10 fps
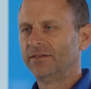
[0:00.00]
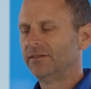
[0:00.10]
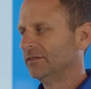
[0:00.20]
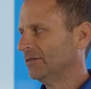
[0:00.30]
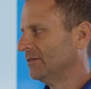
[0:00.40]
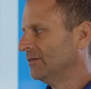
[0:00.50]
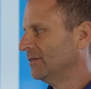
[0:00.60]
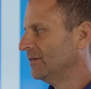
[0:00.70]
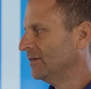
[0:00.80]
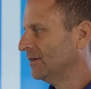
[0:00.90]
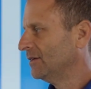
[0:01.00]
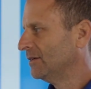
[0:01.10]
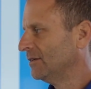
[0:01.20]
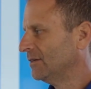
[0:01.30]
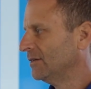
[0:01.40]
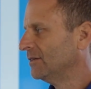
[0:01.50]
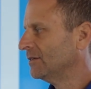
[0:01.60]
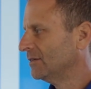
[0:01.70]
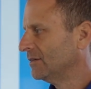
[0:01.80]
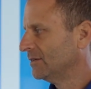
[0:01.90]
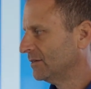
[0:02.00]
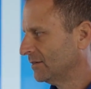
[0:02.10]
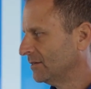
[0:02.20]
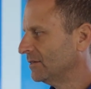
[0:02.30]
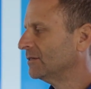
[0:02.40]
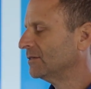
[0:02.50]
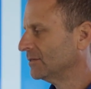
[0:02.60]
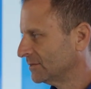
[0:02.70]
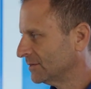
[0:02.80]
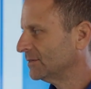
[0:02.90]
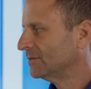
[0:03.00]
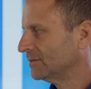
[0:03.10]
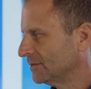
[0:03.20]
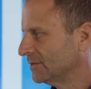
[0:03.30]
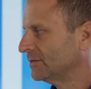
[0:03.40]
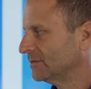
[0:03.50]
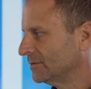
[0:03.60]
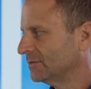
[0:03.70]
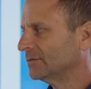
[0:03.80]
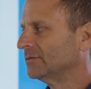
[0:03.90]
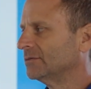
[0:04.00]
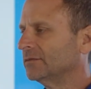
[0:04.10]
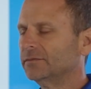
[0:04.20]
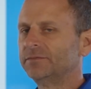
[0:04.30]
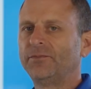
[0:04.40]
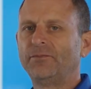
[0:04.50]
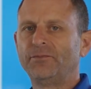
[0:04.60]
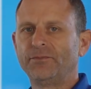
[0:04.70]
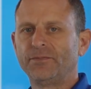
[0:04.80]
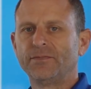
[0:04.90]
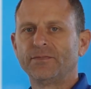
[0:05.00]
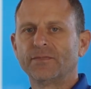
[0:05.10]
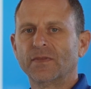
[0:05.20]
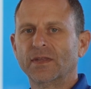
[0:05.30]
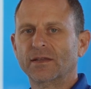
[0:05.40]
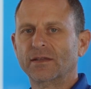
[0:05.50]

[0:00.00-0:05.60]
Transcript: (not speaking)